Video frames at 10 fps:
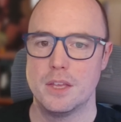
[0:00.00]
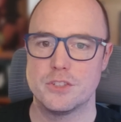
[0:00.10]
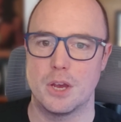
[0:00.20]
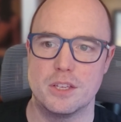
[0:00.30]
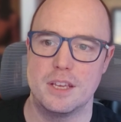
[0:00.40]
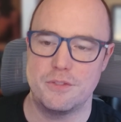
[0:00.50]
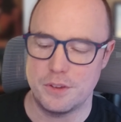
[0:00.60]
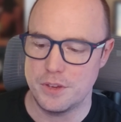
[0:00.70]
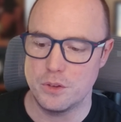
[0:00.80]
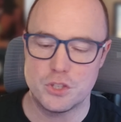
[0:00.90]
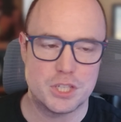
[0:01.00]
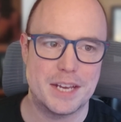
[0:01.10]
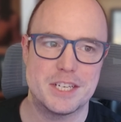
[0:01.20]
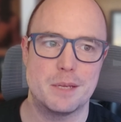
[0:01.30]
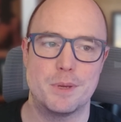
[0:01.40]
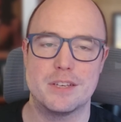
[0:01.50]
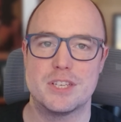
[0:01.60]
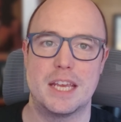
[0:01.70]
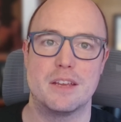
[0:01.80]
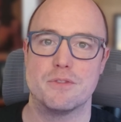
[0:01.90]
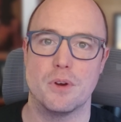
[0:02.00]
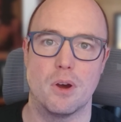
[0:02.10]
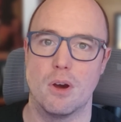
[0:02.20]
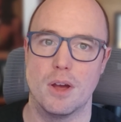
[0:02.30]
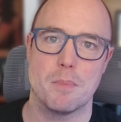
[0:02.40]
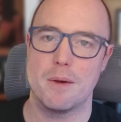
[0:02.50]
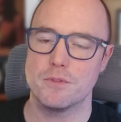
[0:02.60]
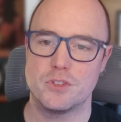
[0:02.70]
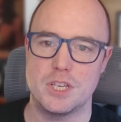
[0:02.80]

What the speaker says: So if you've used ChatGPT for months,